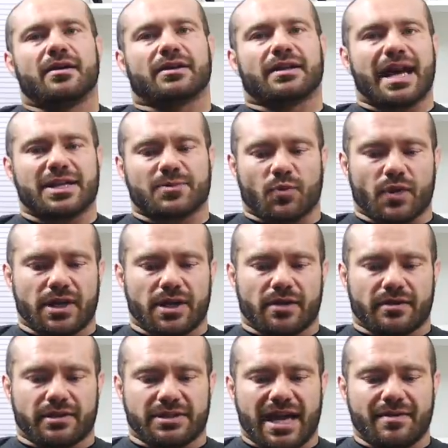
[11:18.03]
Last point here
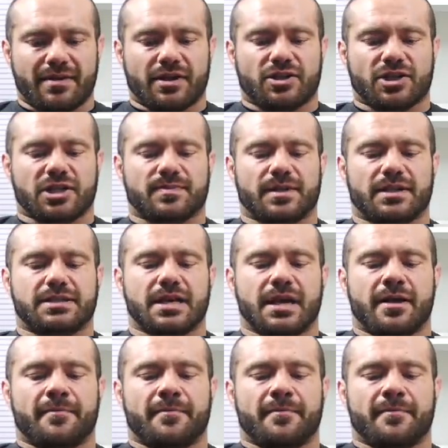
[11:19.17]
on the timing adjustments.